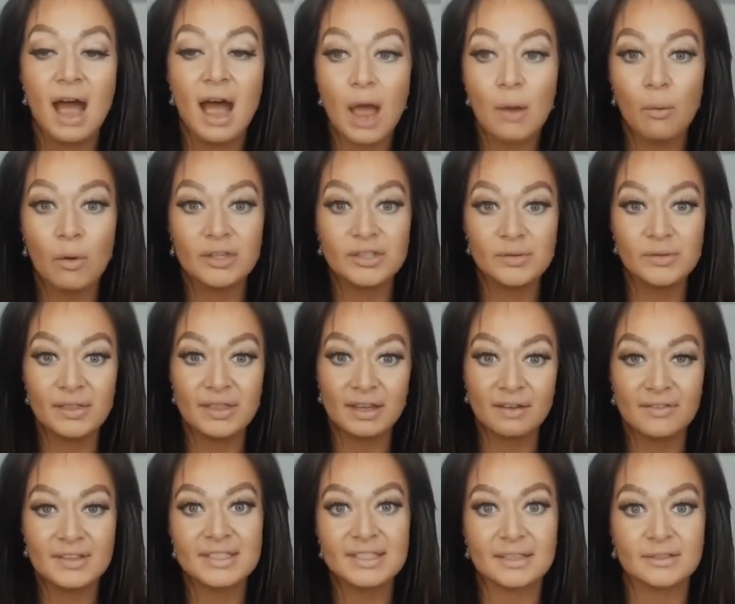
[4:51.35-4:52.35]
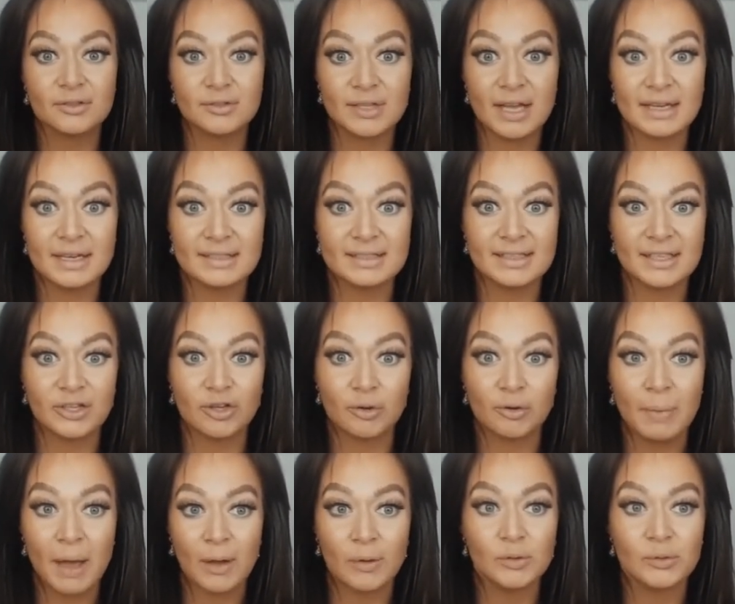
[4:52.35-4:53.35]
I want you to think of this exercise as like
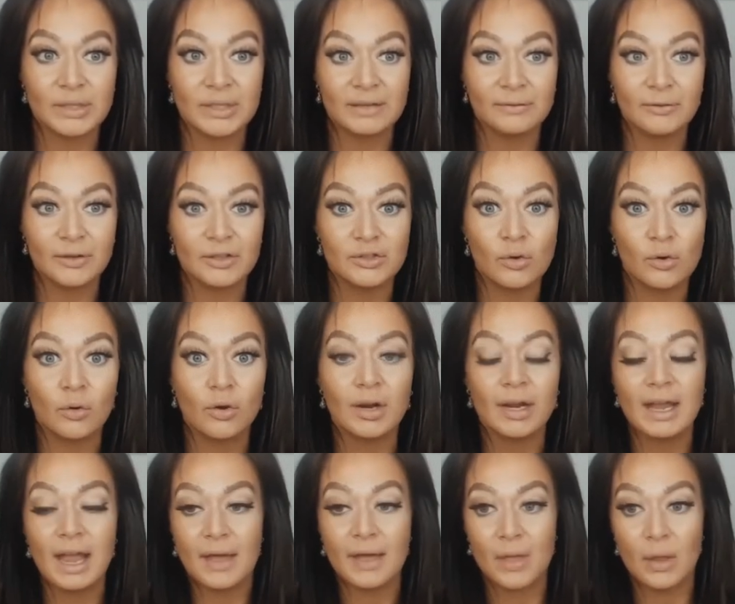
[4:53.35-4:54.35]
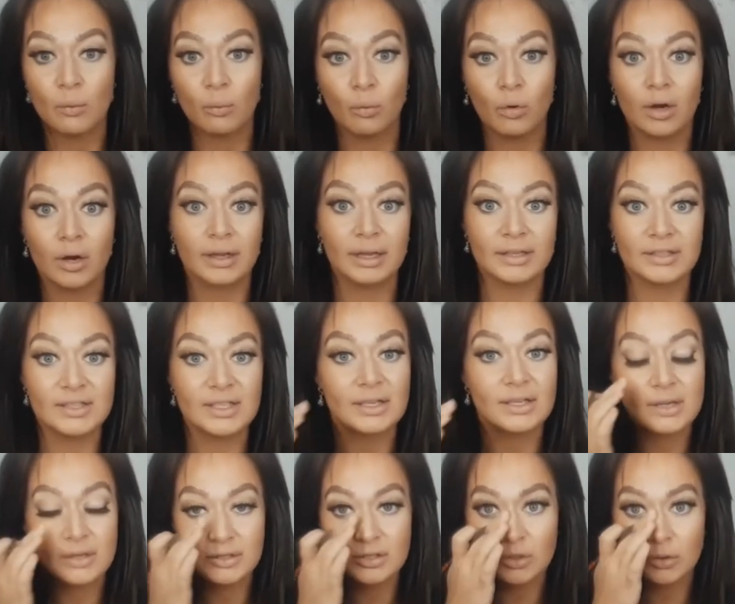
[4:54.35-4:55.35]
your boundary inventory and then working
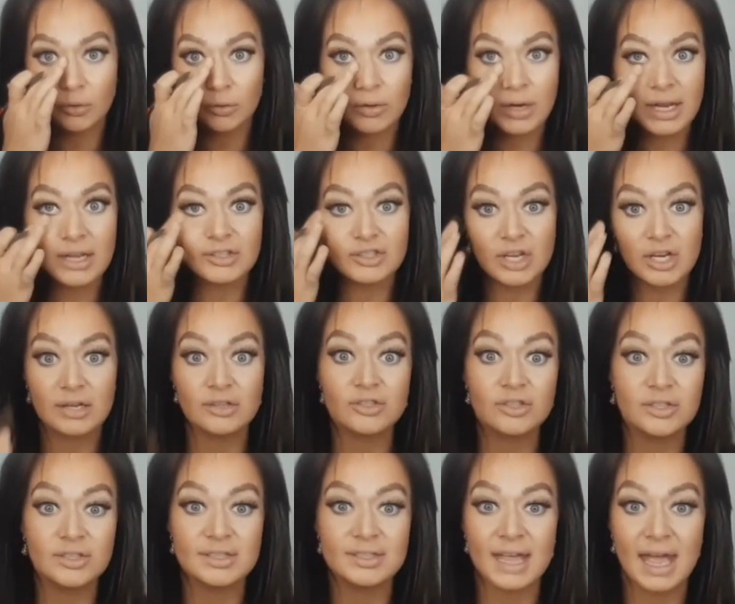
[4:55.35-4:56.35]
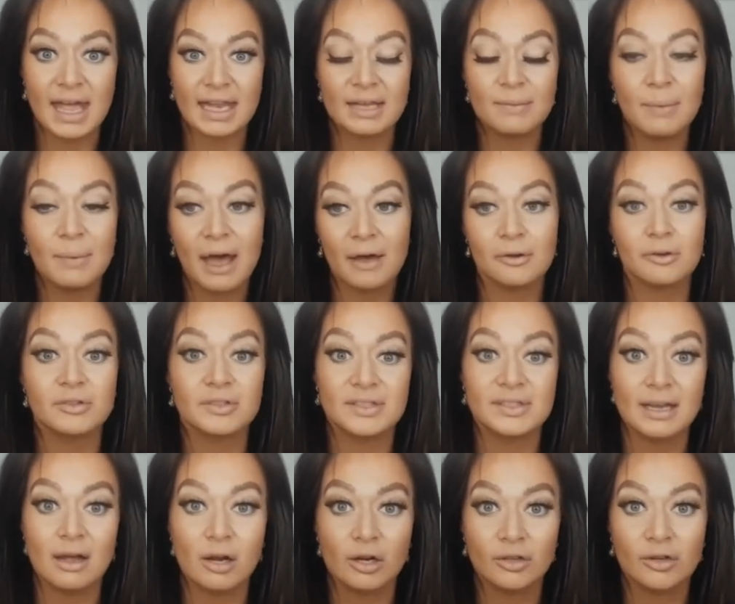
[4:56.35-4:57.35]
to create changes to any patterns
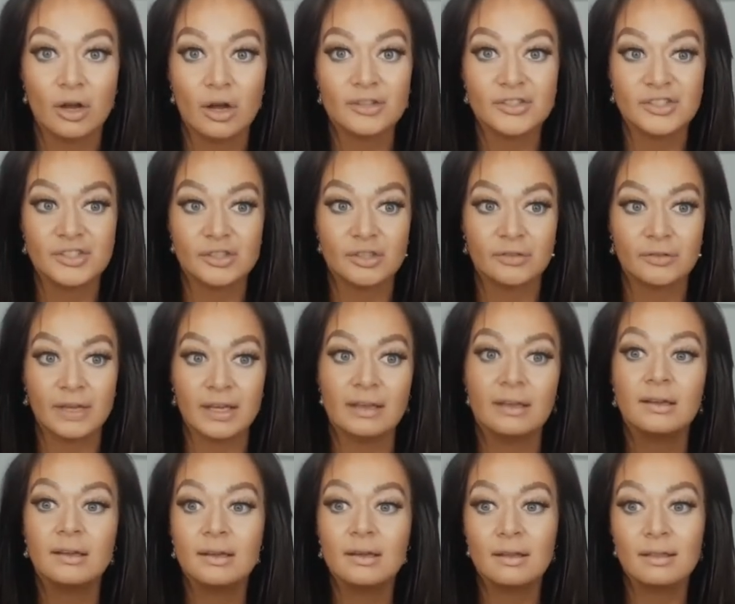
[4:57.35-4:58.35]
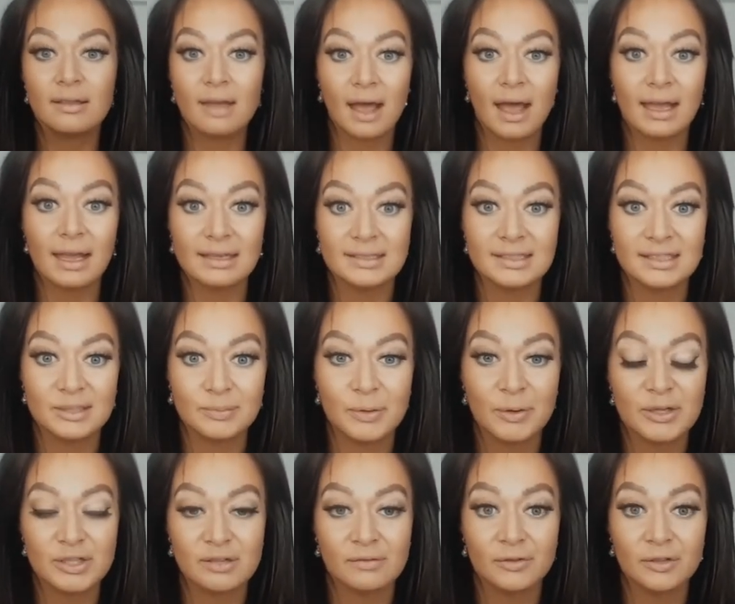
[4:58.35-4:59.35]
that are not serving the highest
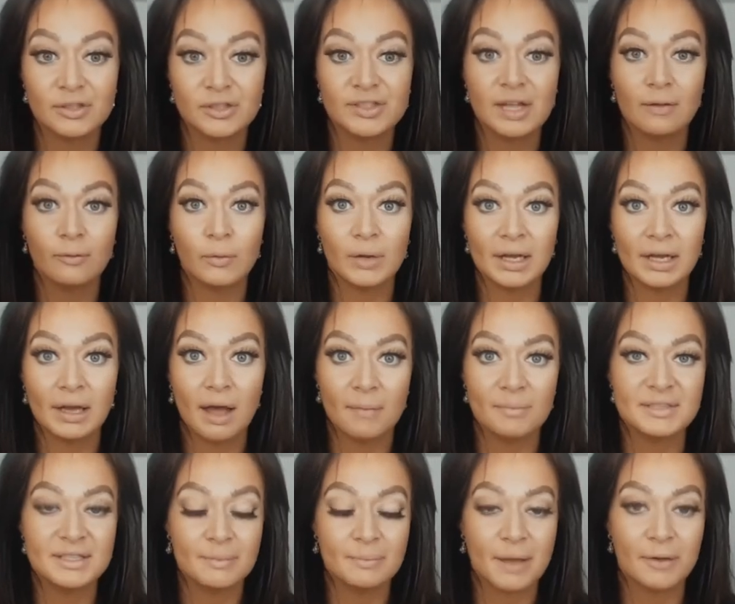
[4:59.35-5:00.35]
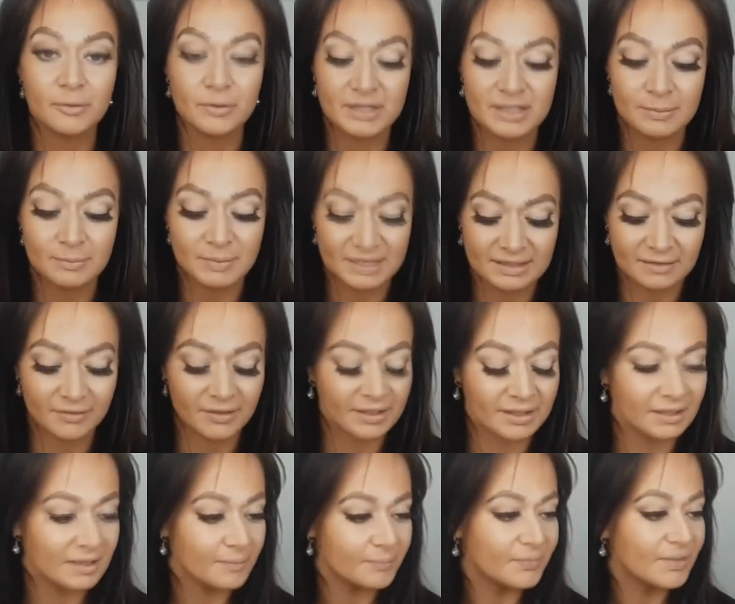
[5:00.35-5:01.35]
expression of yourself when it comes to boundaries
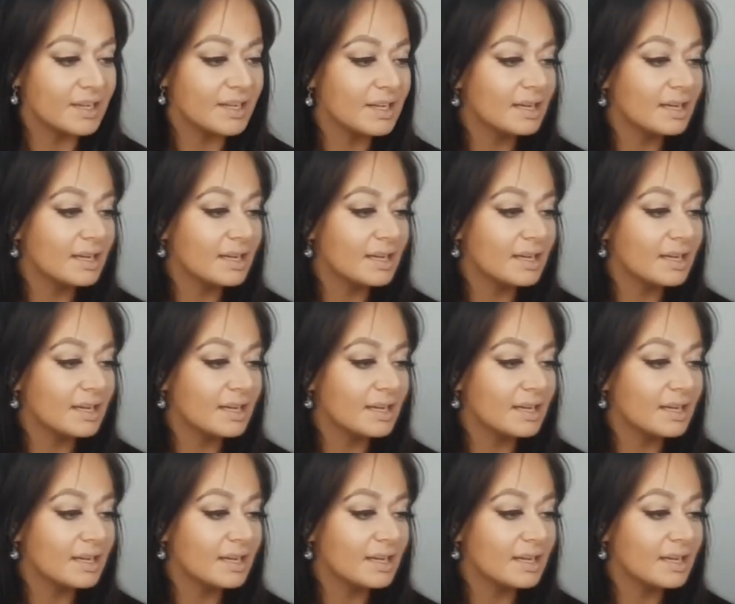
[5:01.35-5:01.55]
specifically.